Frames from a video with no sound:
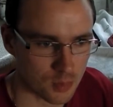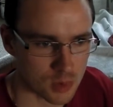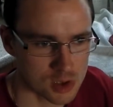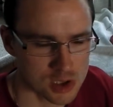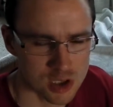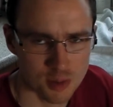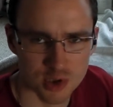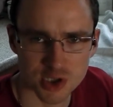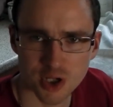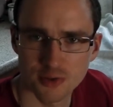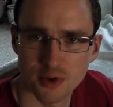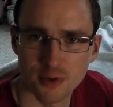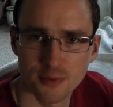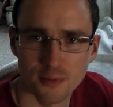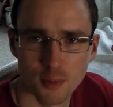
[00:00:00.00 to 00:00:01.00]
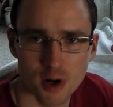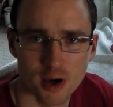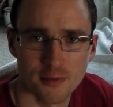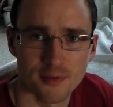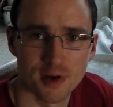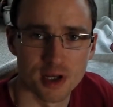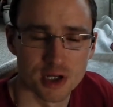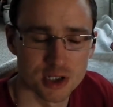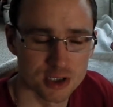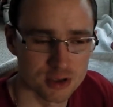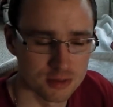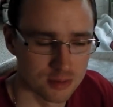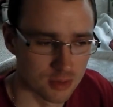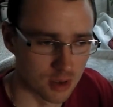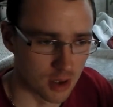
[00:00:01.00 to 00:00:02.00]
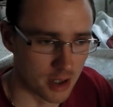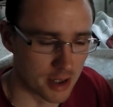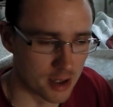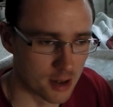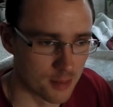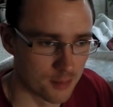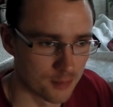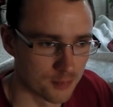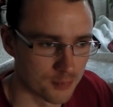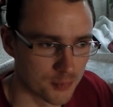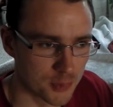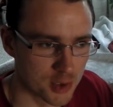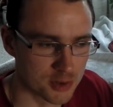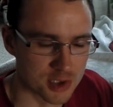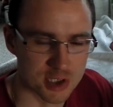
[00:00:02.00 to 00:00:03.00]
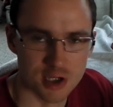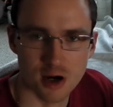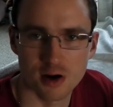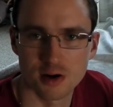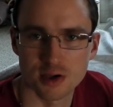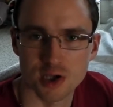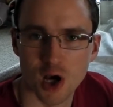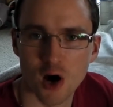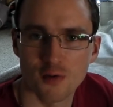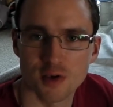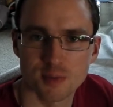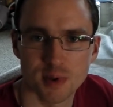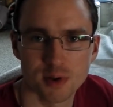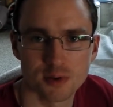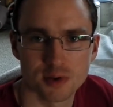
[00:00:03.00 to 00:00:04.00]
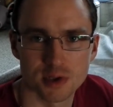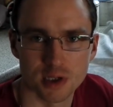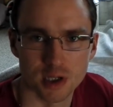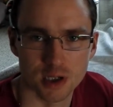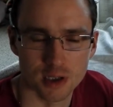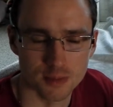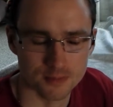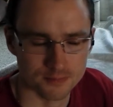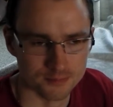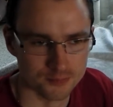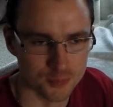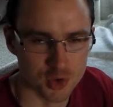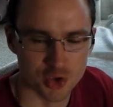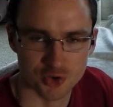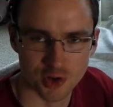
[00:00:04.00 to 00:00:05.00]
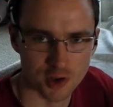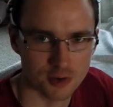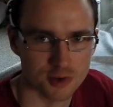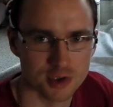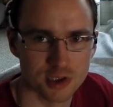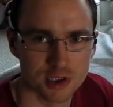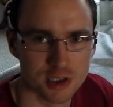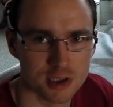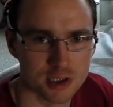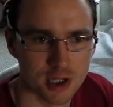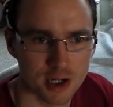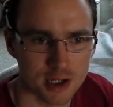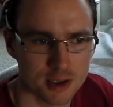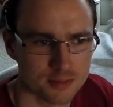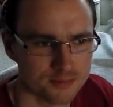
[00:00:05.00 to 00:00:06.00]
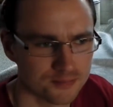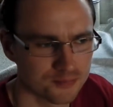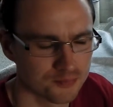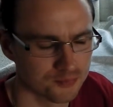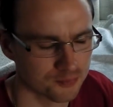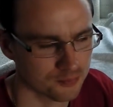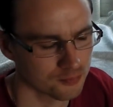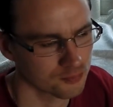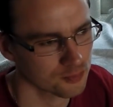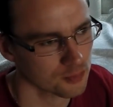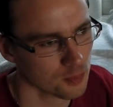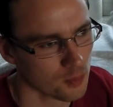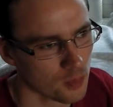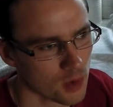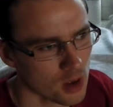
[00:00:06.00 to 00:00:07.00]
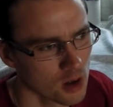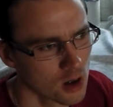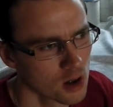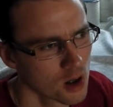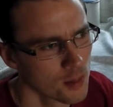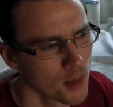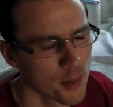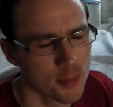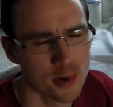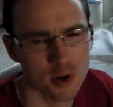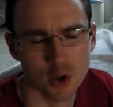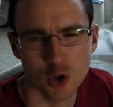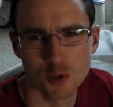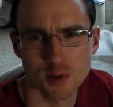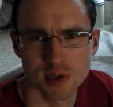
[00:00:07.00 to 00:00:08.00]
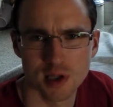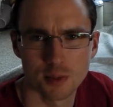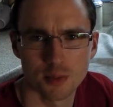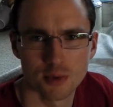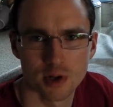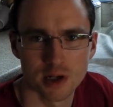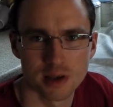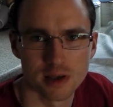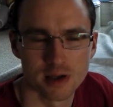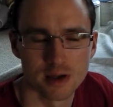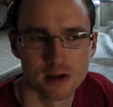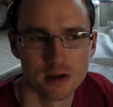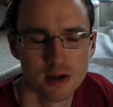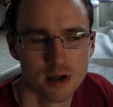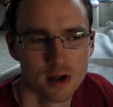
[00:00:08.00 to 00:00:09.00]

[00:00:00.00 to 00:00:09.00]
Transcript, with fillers: So much so that when I finished, I um, used the Young's Harvest Pilsner kit straight onto the yeast cake. Um, I put Cooper's Number One in there.